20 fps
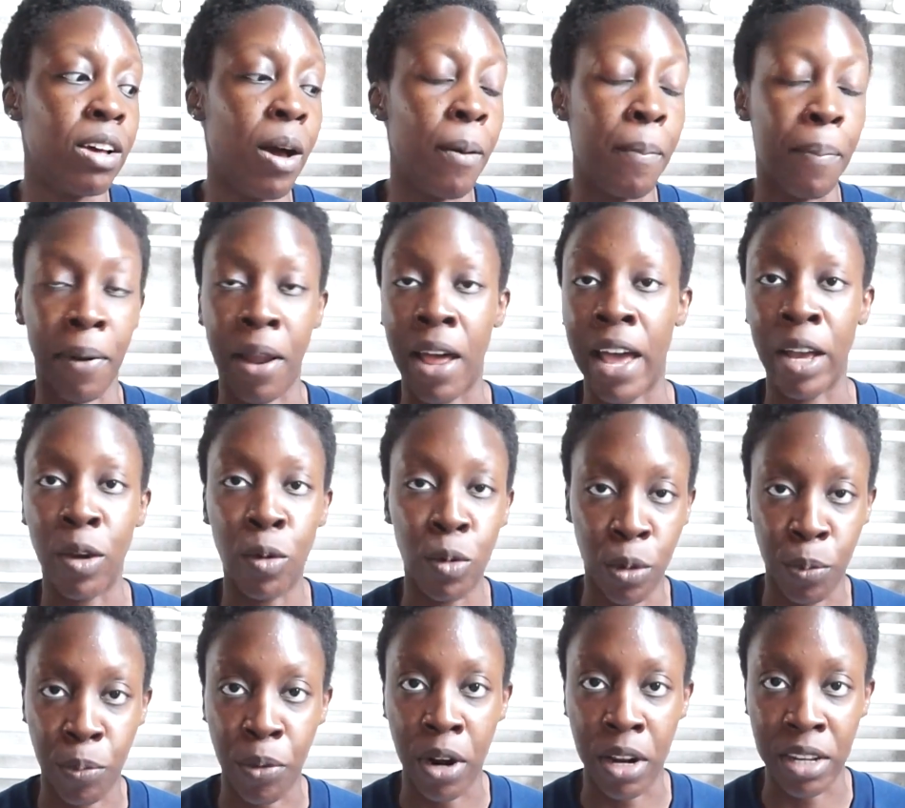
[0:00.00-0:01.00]
applying all
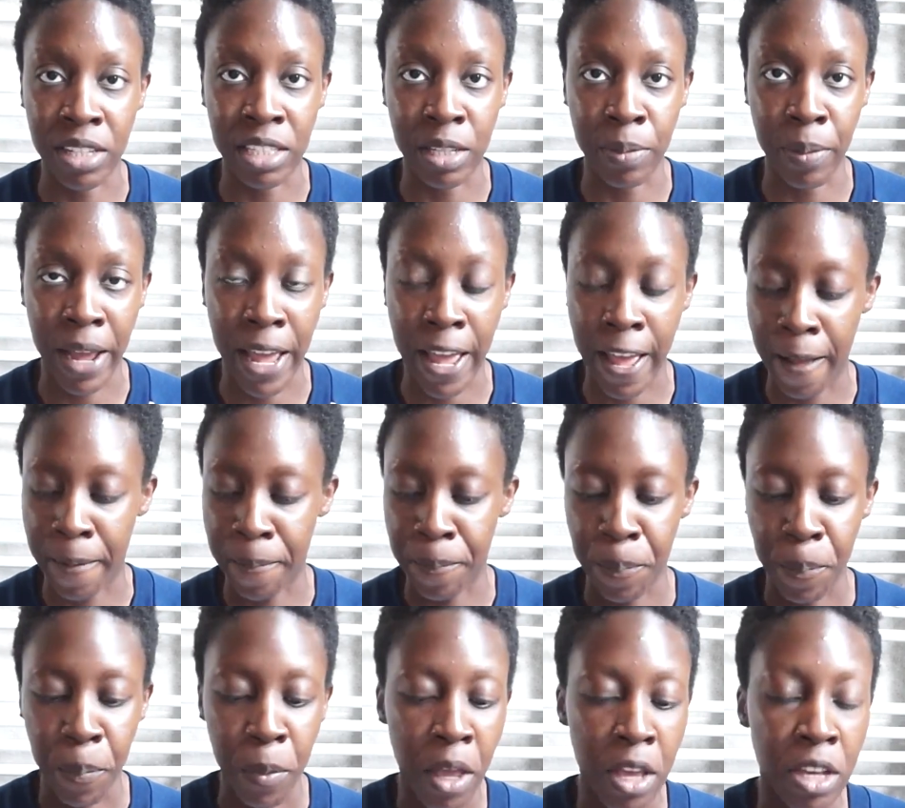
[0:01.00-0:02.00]
the products to my hair.
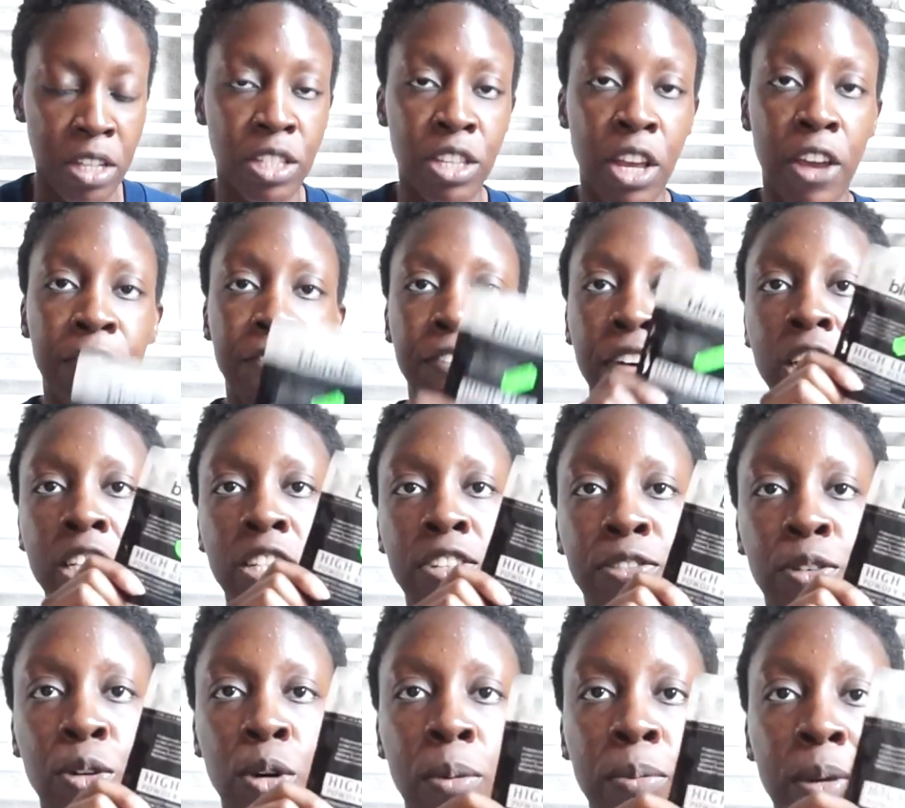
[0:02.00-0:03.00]
So first
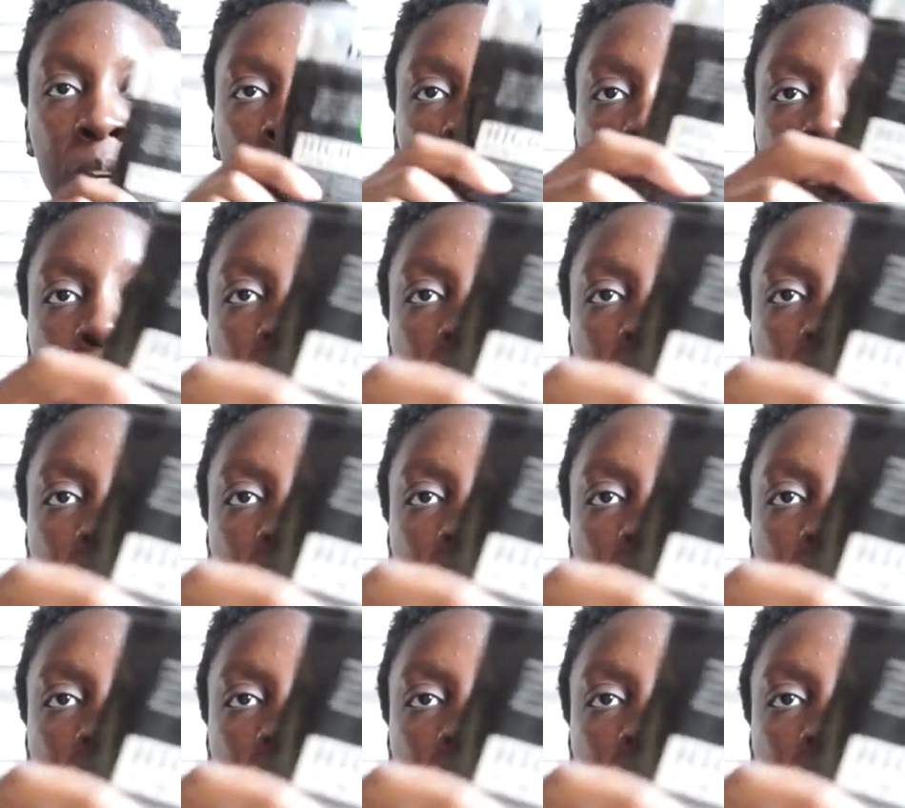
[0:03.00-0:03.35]
of all, I'm going to